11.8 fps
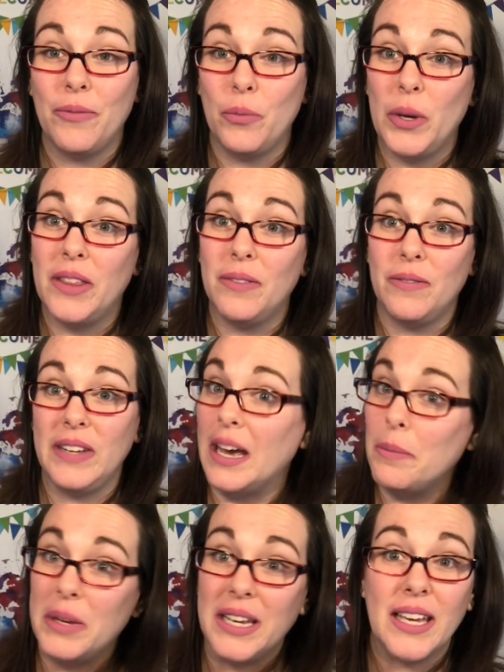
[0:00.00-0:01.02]
with
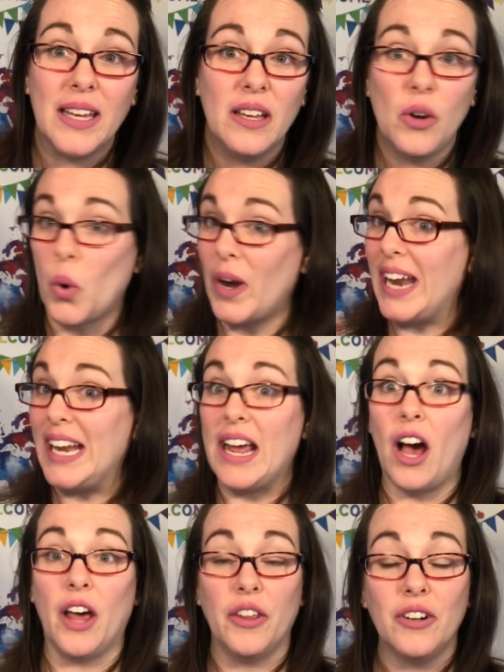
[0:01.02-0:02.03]
VIPKid or any
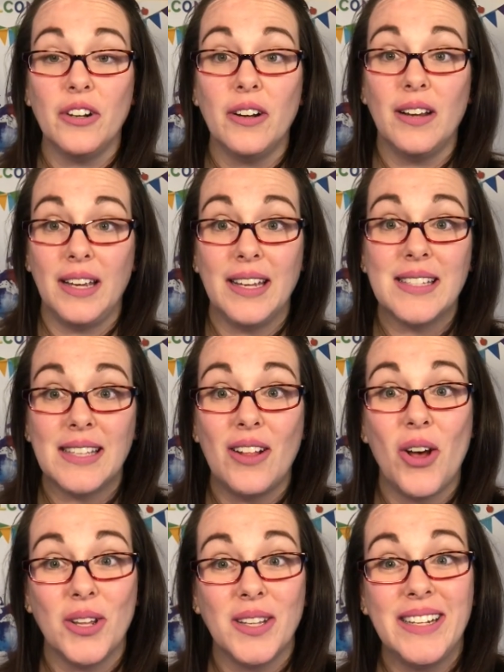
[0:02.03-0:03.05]
other ESL
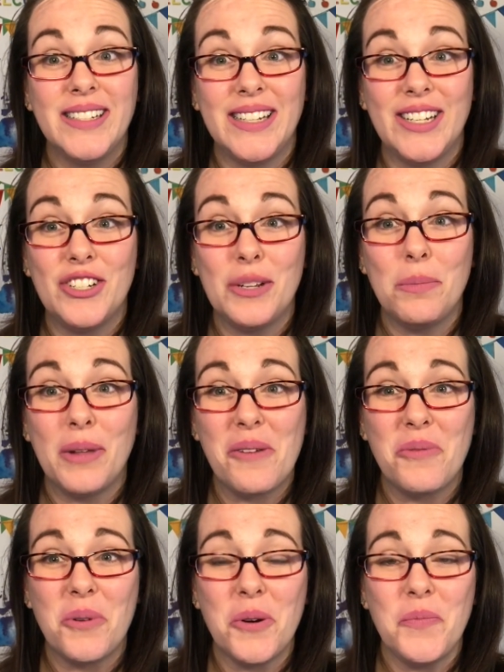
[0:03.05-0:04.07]
online teaching
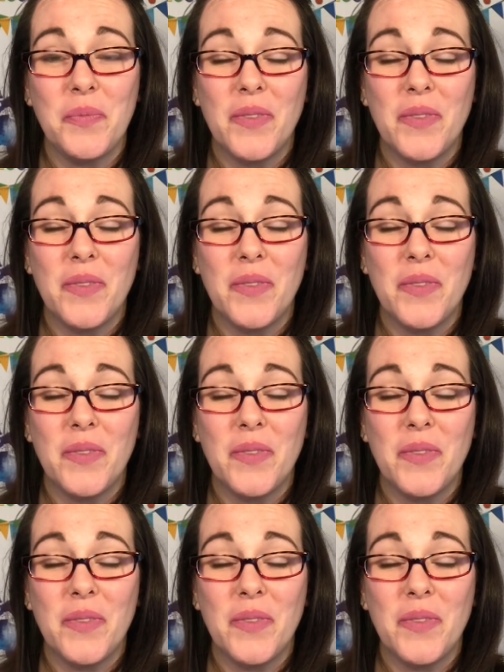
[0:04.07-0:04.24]
platform,